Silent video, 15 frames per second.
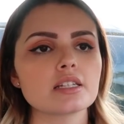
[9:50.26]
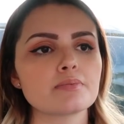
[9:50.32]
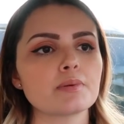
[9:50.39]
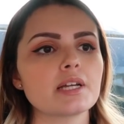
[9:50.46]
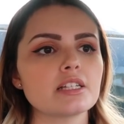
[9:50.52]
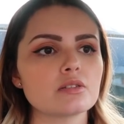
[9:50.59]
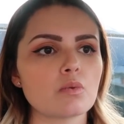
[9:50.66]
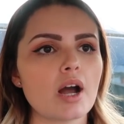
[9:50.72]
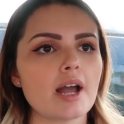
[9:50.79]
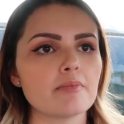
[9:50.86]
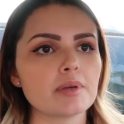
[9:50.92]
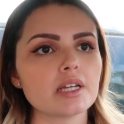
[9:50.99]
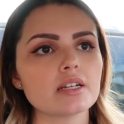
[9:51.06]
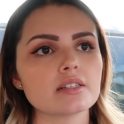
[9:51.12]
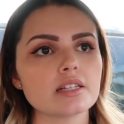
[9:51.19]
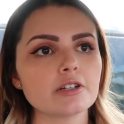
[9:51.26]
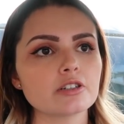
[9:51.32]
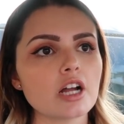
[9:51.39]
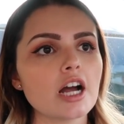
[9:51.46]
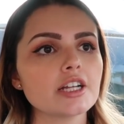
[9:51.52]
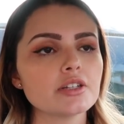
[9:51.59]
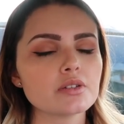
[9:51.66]
explains why, because they're
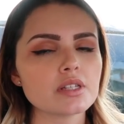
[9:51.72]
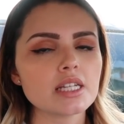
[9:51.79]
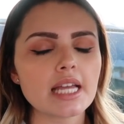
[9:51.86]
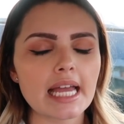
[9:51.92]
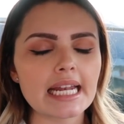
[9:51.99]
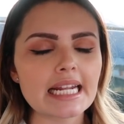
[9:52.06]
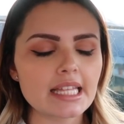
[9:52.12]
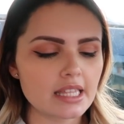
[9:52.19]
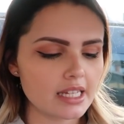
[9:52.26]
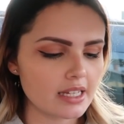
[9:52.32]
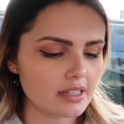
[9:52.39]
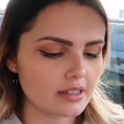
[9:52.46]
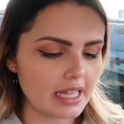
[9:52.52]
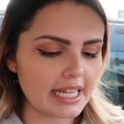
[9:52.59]
not using anything,